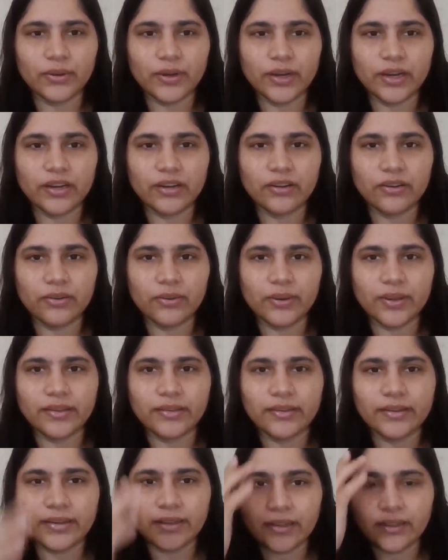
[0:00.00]
Very
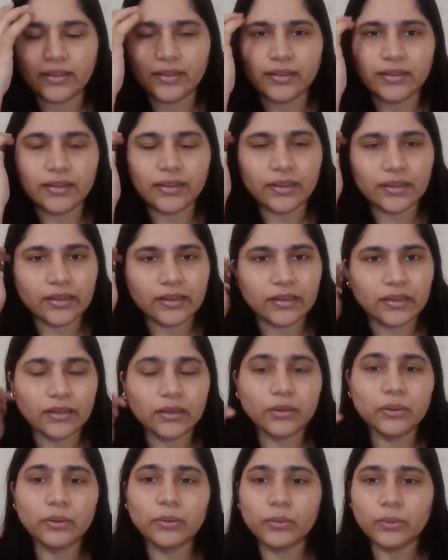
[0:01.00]
interesting. Thank
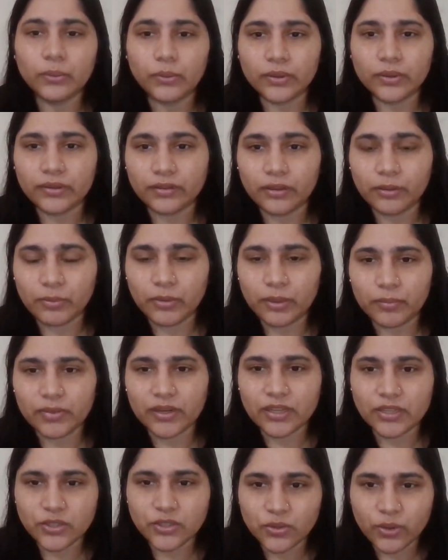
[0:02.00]
you. I see
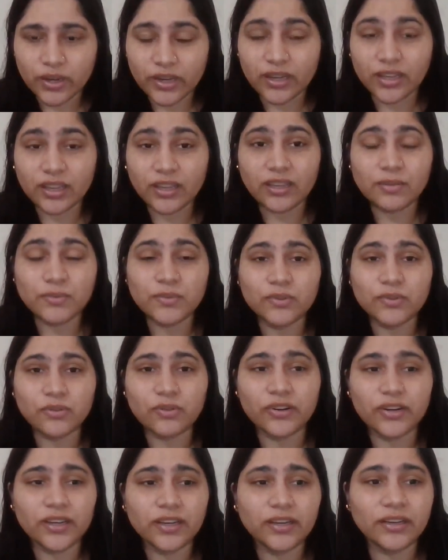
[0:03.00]
people are joining. I'm
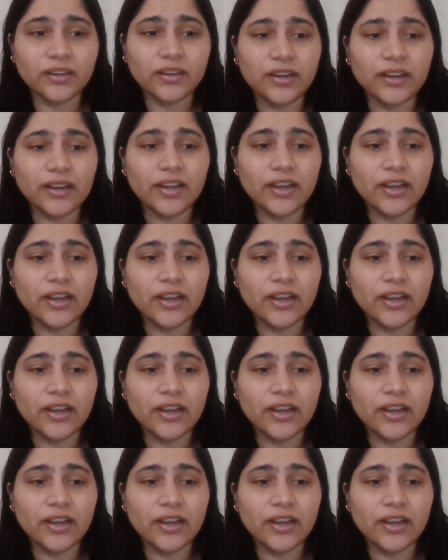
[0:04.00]
sorry.